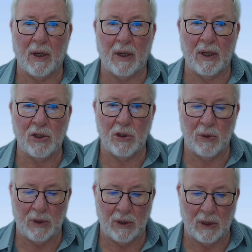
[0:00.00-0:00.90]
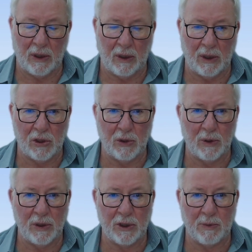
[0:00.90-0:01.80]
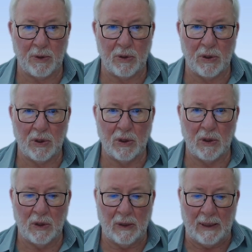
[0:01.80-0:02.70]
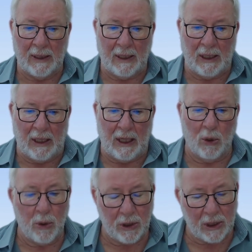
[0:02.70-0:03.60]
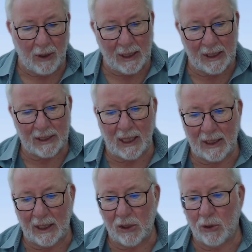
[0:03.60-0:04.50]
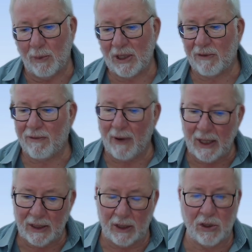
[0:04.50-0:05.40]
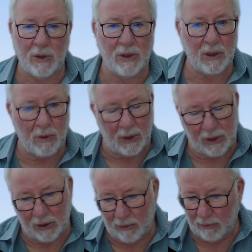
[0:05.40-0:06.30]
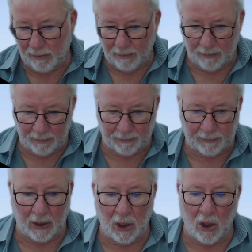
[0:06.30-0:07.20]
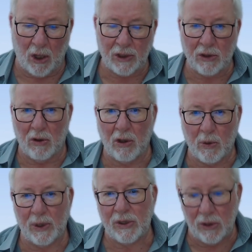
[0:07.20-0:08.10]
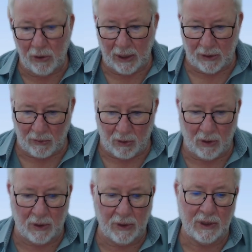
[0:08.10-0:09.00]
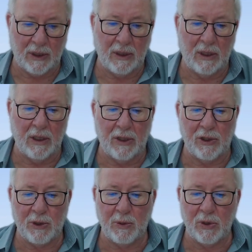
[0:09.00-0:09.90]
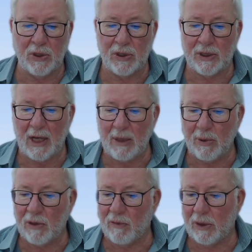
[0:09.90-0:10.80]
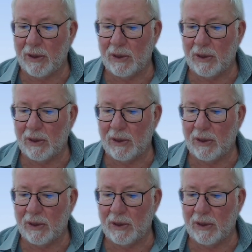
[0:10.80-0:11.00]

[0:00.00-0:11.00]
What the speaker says: issue in dispute? In order to correctly state the issue, you must phrase the issue as a question. Ask the wrong question, you'll get the wrong answer. The dispute is a statement of what the